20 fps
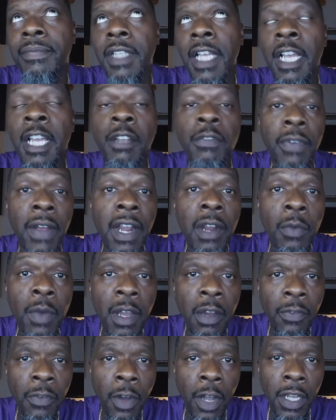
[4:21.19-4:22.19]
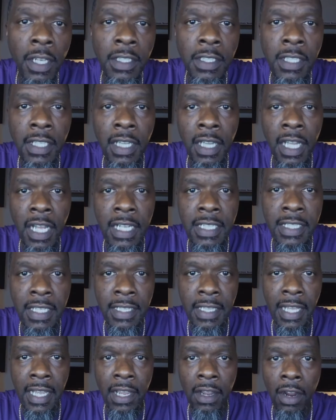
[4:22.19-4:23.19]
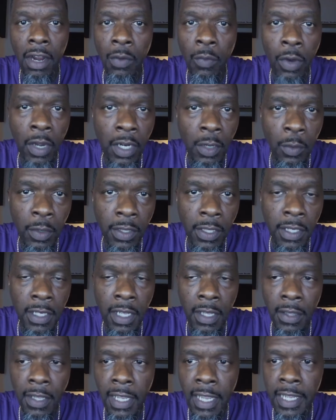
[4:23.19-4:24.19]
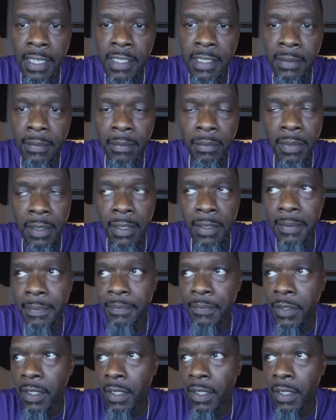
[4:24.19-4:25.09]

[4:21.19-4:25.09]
it could very well fall into the lines that they are working with another agent, but